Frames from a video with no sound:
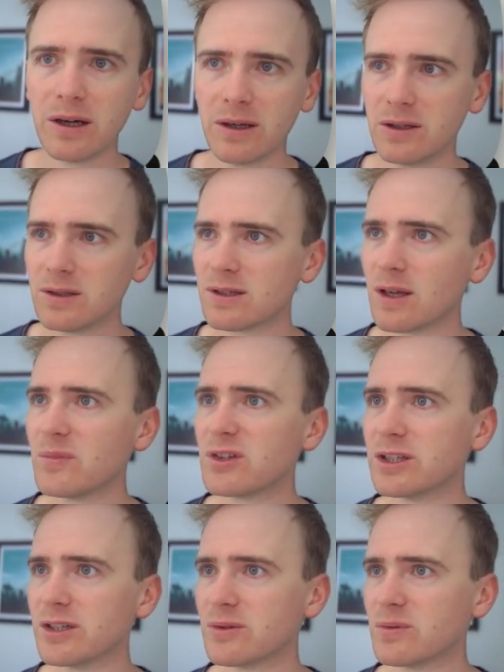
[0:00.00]
it
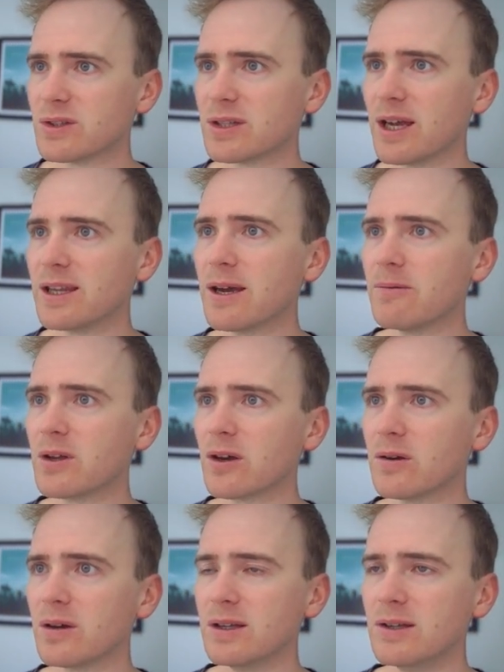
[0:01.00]
sometimes would say, there we
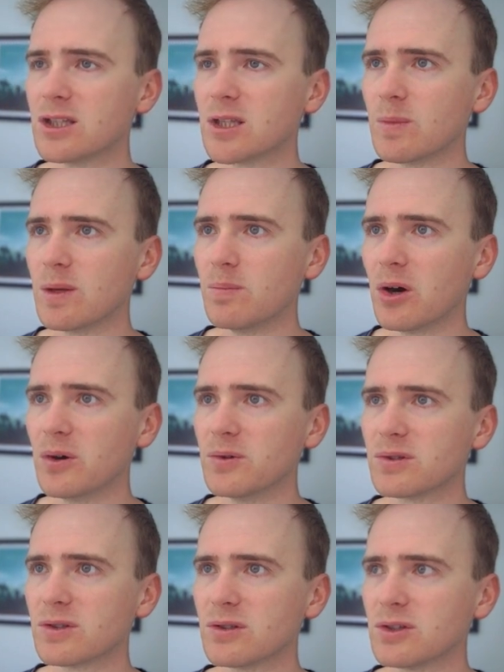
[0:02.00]
go. It needs to be
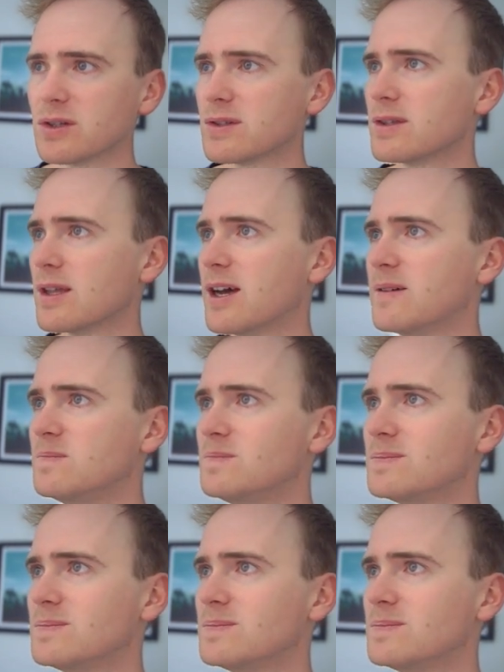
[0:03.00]
post just there.